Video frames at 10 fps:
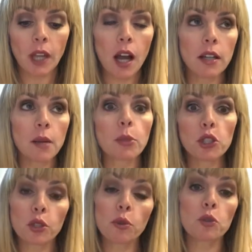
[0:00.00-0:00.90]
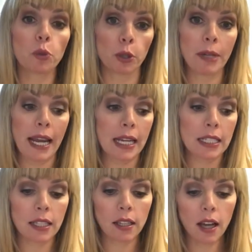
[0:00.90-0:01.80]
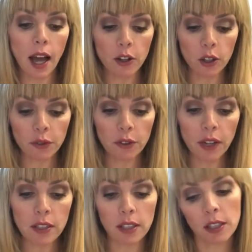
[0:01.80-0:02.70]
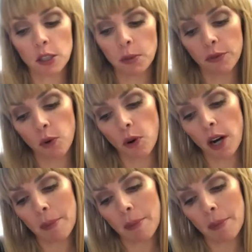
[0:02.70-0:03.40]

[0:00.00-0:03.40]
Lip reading: Number 2 is Ruminate. I don't know if you guys seen this before.